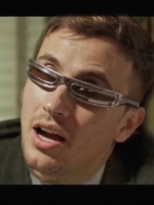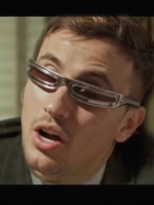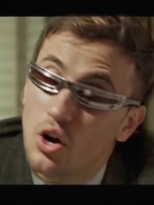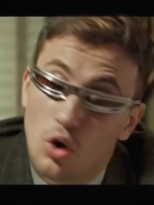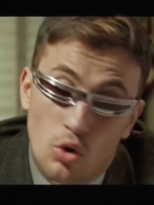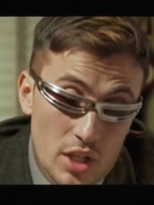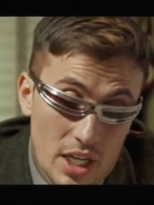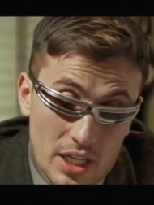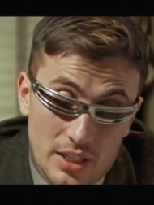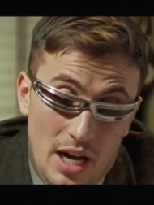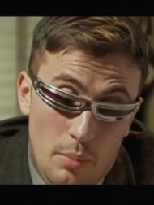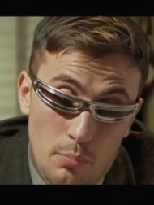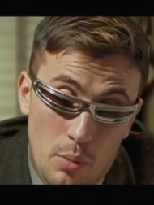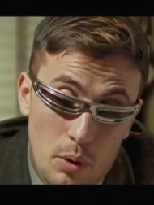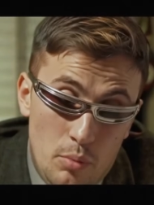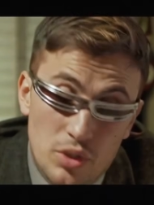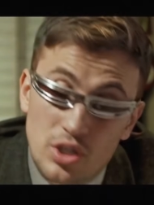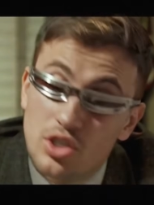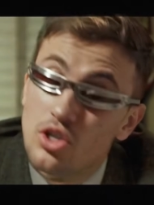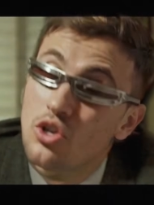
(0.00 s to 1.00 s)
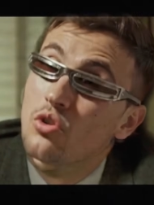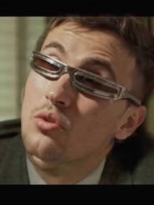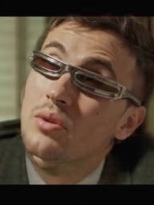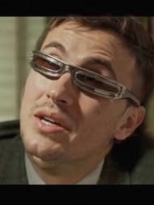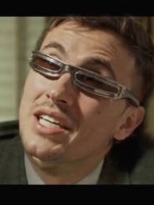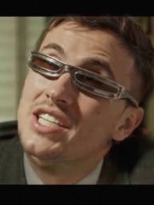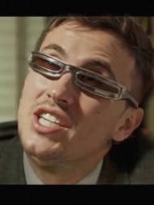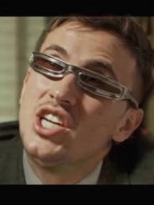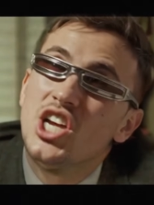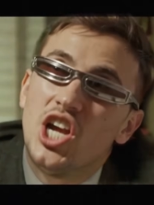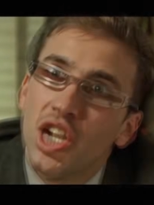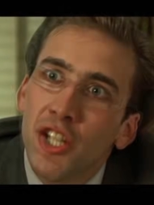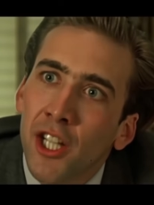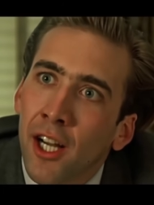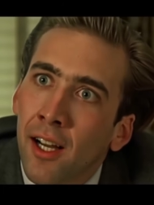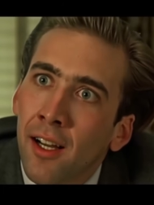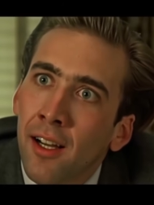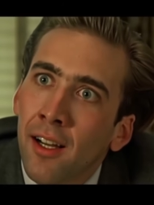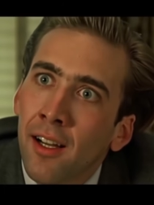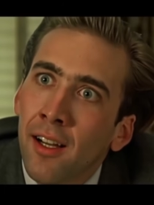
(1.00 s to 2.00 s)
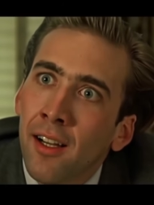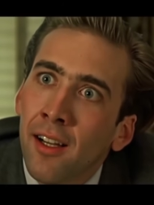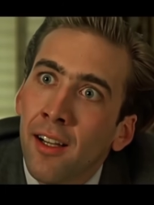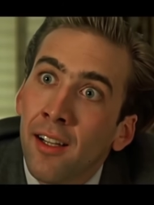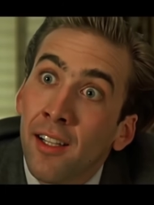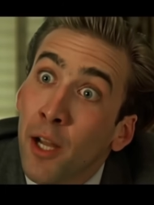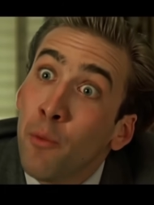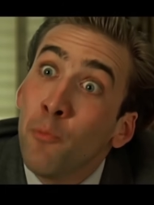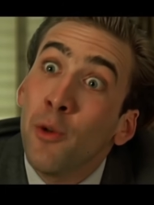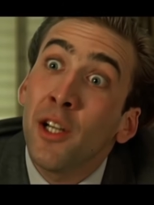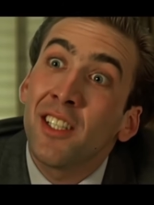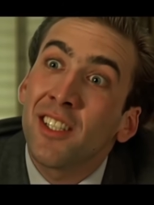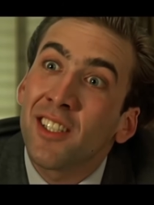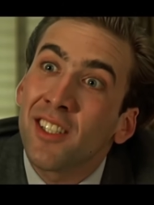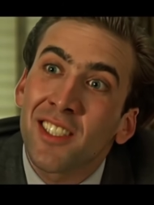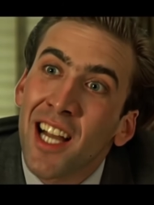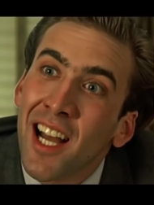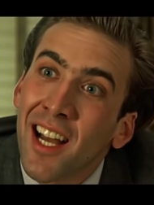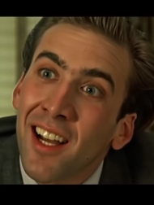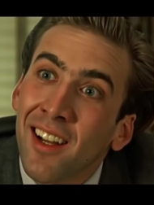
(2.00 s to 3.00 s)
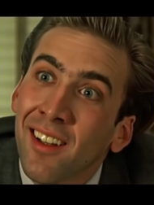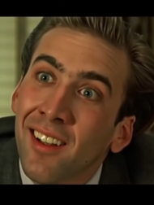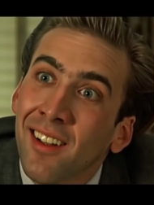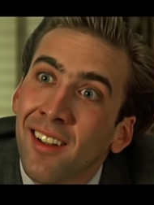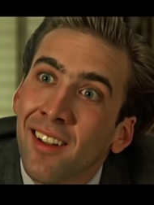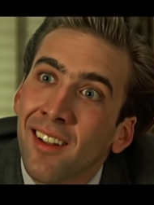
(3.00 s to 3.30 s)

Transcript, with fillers: Or else I will personally teach you. Do you understand?